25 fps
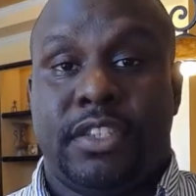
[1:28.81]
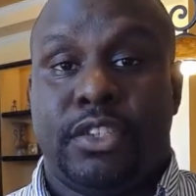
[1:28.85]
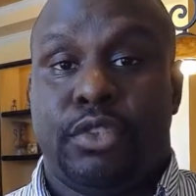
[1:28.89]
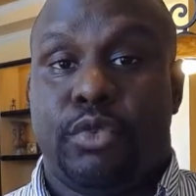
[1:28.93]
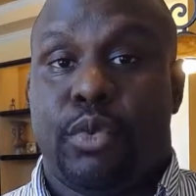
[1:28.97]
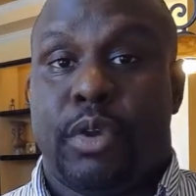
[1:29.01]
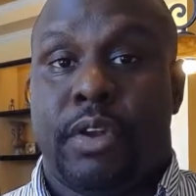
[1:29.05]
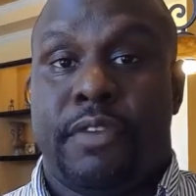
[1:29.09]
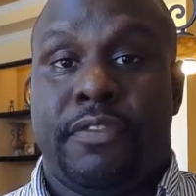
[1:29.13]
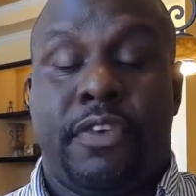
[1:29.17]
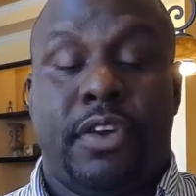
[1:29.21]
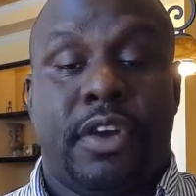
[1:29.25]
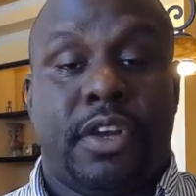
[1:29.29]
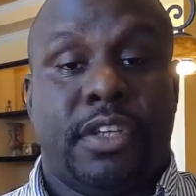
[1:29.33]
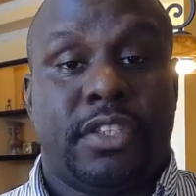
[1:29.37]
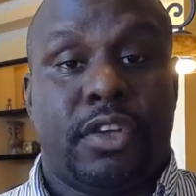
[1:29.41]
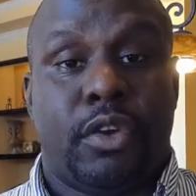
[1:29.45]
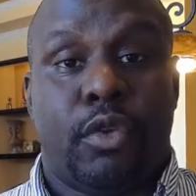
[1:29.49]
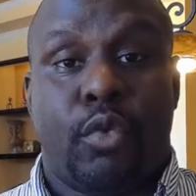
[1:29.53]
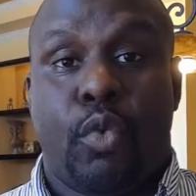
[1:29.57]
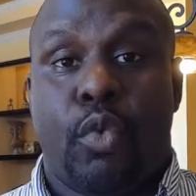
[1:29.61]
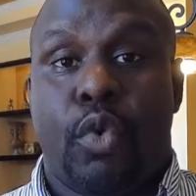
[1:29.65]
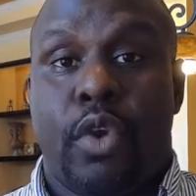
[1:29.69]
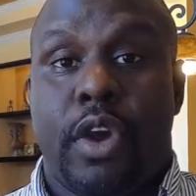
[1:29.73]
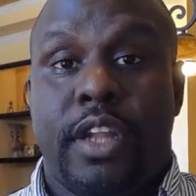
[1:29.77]
You want to focus
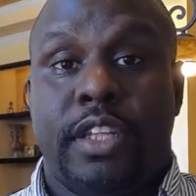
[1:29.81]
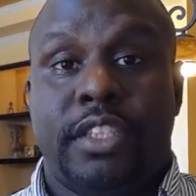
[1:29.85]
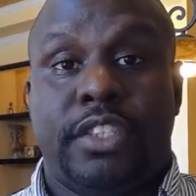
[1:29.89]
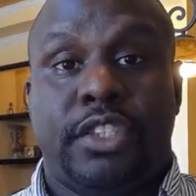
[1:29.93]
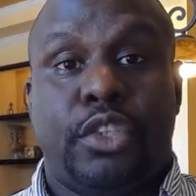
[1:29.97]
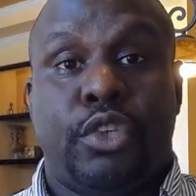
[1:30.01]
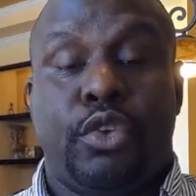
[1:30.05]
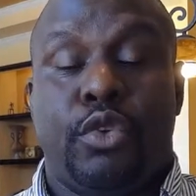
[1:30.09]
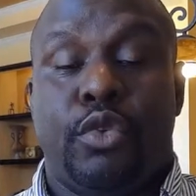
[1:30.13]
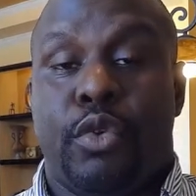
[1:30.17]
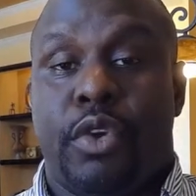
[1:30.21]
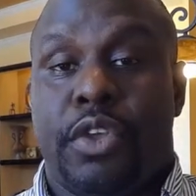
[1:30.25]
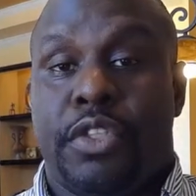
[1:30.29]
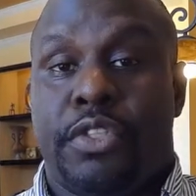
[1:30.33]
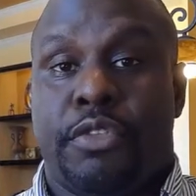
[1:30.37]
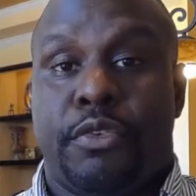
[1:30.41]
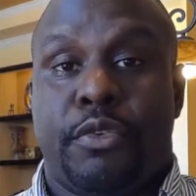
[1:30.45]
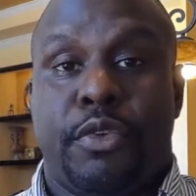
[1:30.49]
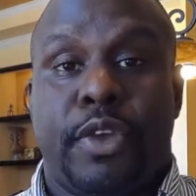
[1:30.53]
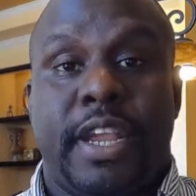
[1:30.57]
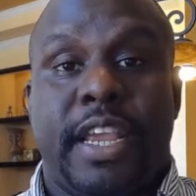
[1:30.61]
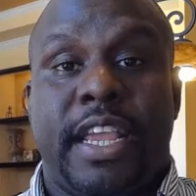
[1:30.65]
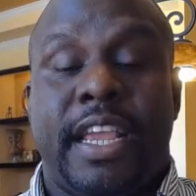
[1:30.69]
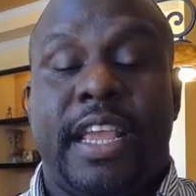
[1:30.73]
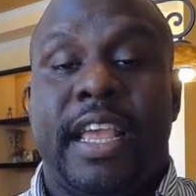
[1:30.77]
on 1, 2, or
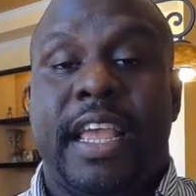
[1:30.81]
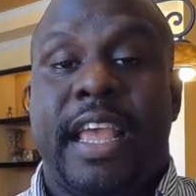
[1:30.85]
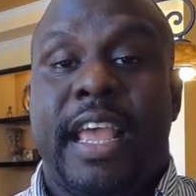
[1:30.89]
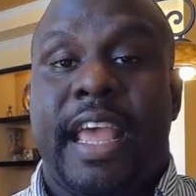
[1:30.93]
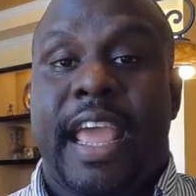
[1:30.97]
3,